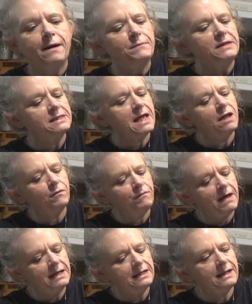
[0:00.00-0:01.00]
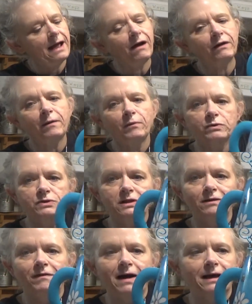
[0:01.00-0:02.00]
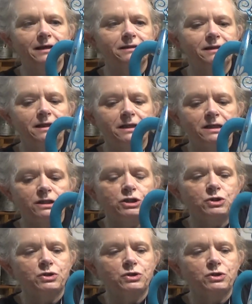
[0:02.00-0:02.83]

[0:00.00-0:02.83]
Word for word: it's kind of faded out I'm going to see if I can do